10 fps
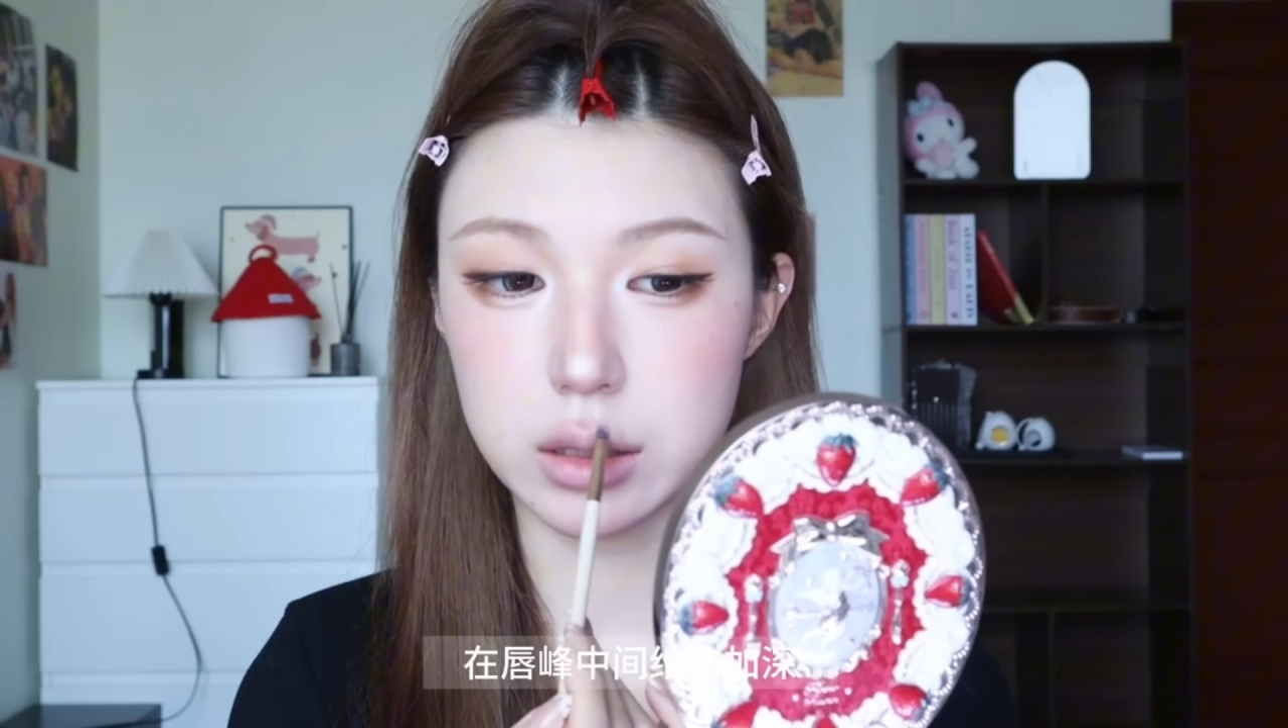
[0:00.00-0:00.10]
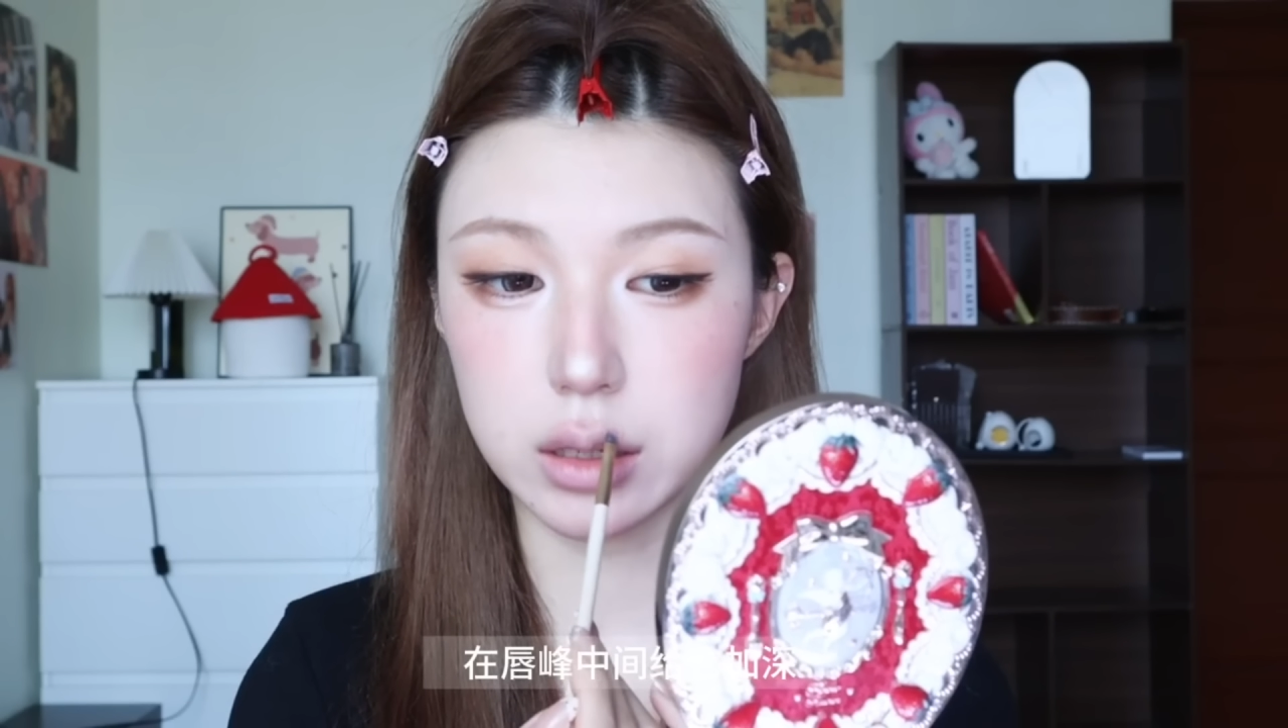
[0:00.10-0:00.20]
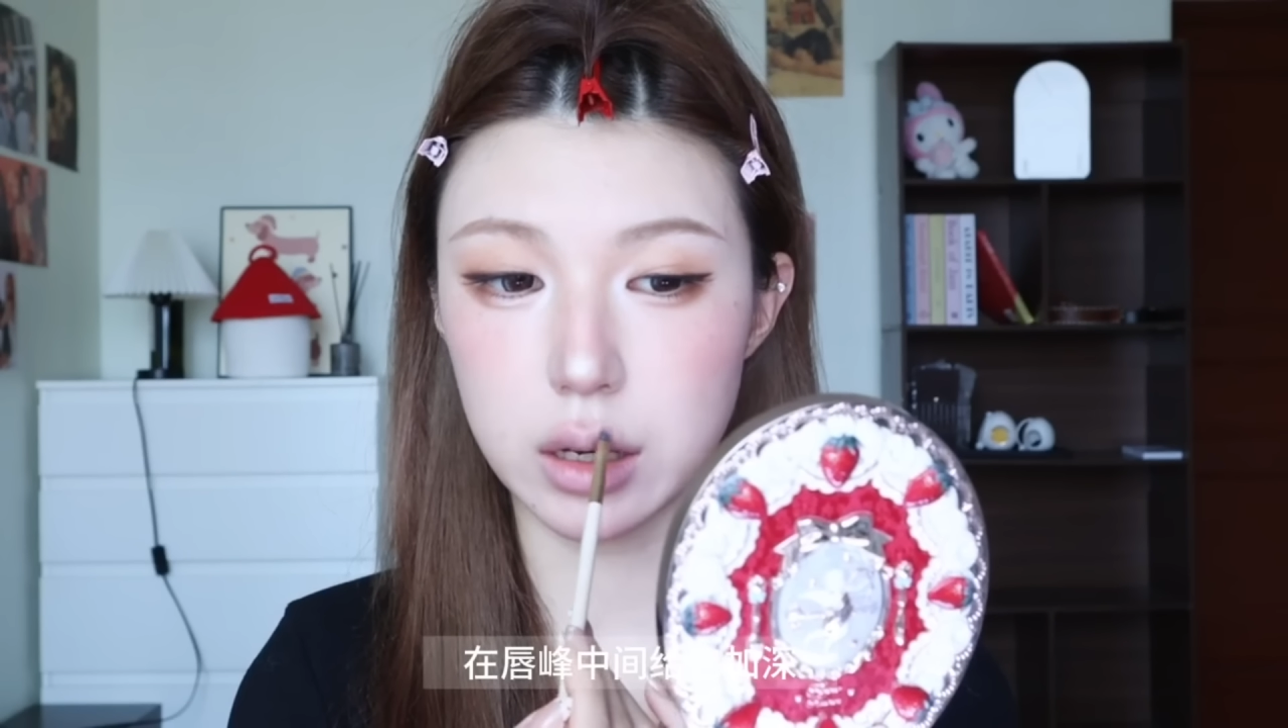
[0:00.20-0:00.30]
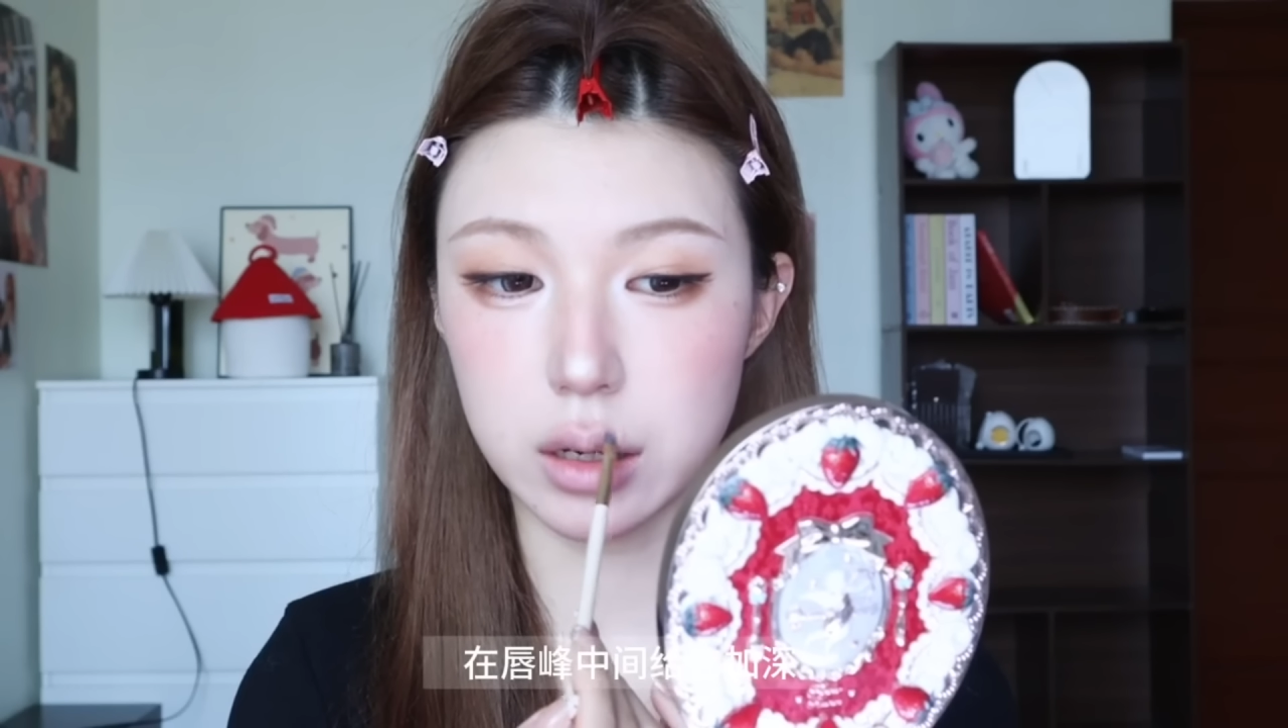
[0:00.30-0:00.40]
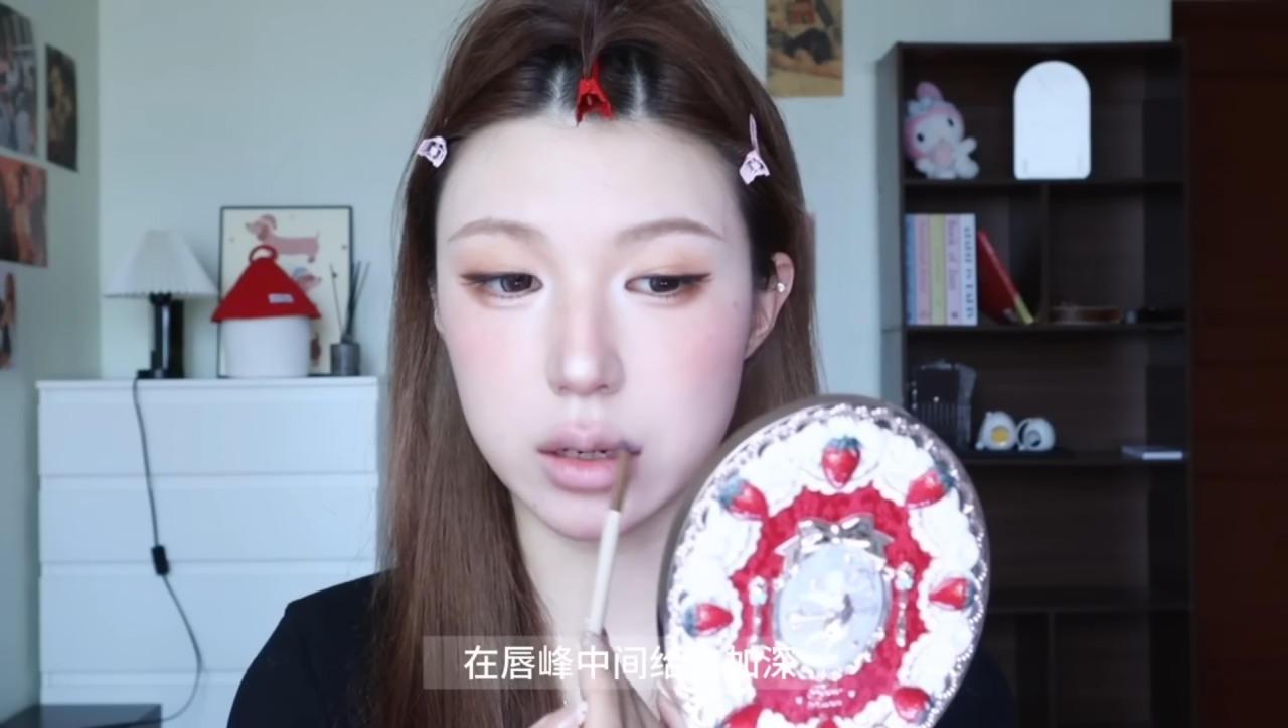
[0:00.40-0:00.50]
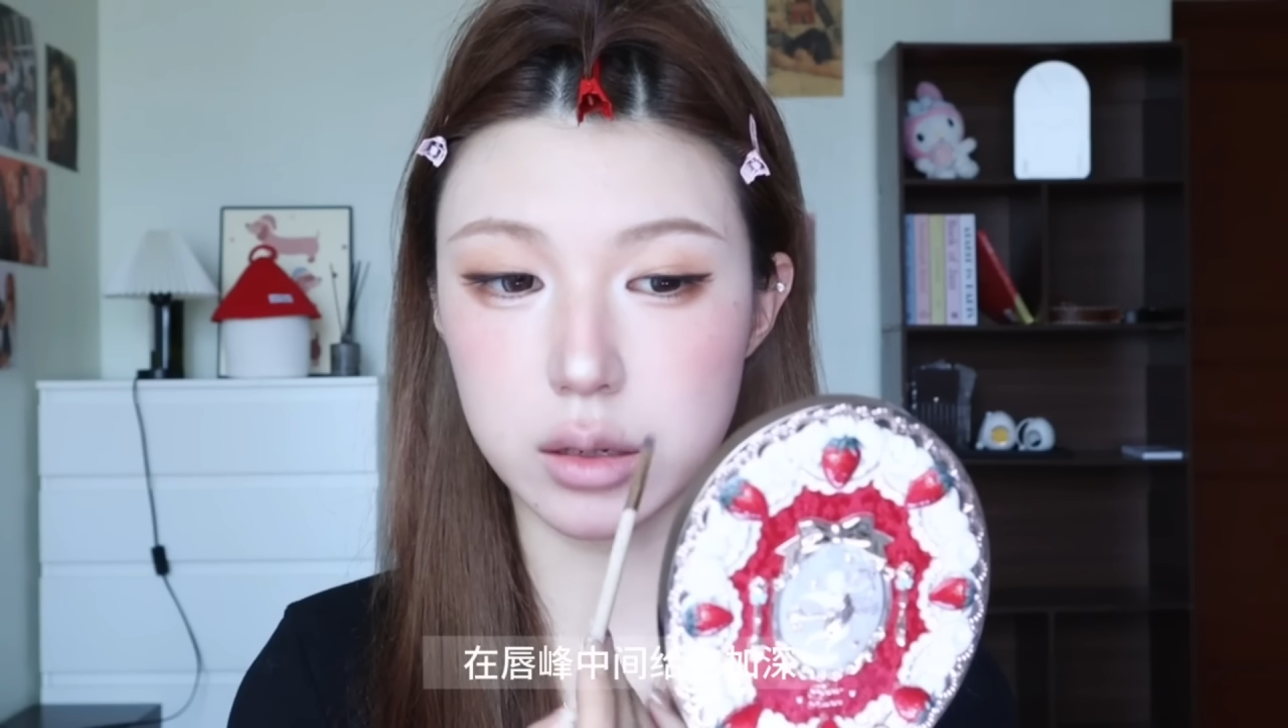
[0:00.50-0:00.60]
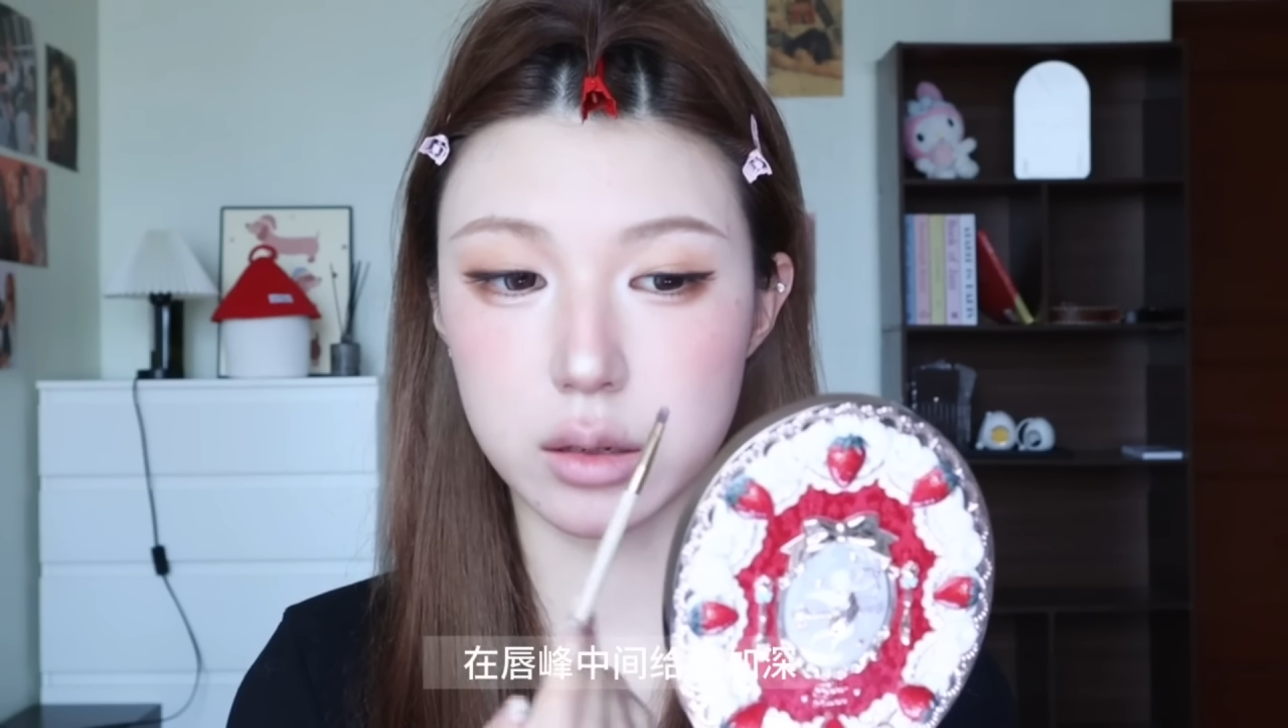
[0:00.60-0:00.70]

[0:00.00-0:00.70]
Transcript: in areas